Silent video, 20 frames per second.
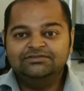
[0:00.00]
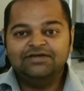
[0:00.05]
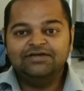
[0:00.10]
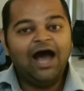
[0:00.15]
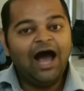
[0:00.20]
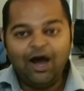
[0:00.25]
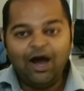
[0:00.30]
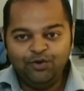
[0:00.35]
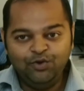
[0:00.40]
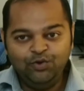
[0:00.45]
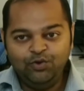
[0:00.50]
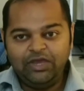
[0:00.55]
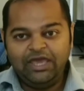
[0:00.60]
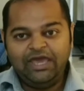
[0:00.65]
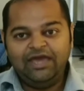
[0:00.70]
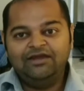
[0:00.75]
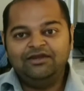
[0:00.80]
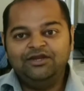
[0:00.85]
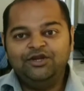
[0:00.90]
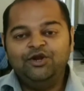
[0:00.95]
how you
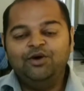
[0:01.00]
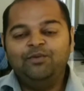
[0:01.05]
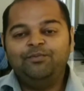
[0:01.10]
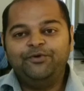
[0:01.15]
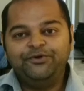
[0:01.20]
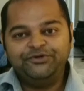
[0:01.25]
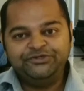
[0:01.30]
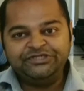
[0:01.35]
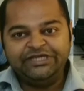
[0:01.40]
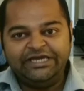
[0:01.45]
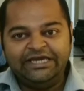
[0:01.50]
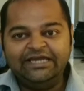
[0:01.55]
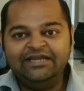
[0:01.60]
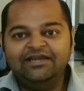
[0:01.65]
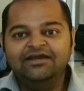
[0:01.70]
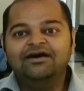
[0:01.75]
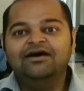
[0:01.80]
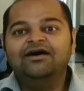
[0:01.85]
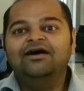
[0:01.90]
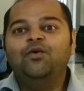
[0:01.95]
can
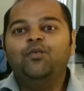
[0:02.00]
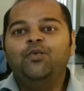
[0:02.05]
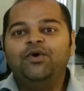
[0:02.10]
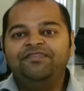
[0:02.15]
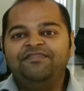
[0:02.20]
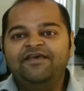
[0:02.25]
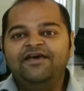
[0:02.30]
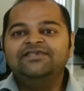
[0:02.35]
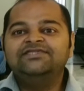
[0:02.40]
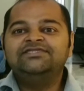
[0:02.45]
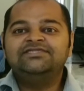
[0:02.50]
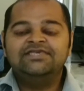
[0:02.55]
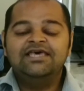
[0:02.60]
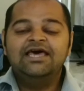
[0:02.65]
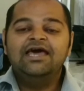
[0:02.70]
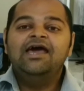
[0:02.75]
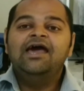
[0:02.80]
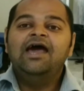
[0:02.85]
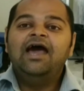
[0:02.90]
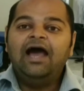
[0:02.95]
proceed with this.
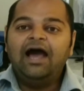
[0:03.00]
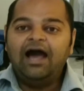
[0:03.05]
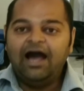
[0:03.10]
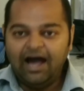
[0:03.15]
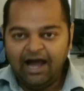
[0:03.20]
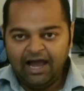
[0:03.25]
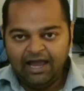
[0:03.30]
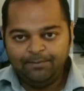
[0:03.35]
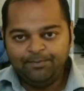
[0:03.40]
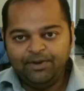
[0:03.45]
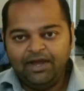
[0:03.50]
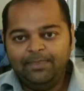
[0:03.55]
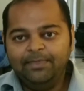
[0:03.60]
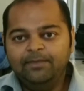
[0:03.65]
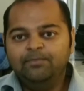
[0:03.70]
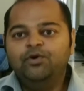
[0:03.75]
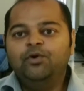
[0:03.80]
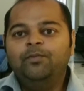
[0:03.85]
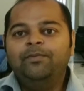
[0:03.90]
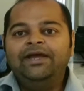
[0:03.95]
At the
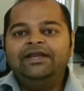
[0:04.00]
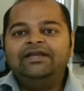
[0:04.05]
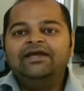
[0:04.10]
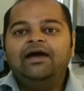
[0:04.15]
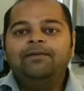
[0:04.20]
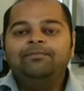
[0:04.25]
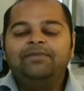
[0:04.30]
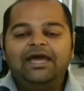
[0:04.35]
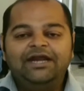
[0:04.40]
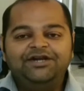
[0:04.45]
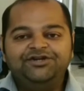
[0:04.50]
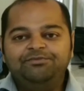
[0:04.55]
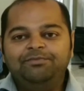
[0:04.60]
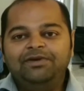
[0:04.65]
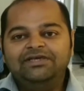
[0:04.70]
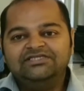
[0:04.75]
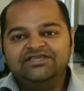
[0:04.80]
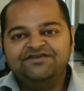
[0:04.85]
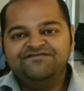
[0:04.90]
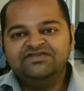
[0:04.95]
moment I'm kept
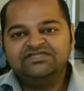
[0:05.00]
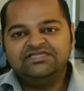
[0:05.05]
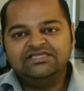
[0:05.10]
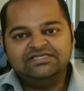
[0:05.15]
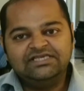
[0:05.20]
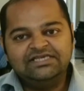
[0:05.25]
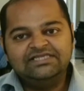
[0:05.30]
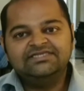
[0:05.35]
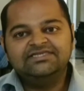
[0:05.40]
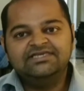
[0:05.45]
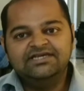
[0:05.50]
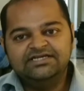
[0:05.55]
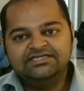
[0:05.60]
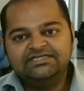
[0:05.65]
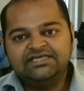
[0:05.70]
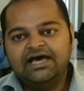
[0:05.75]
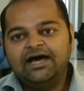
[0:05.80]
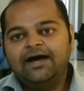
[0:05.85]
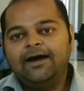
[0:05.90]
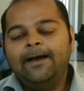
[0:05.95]
my services in
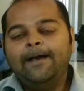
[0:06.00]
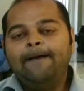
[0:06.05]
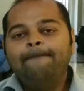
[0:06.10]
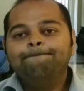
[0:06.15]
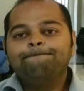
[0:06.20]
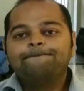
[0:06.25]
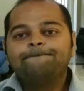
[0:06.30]
Sirsa,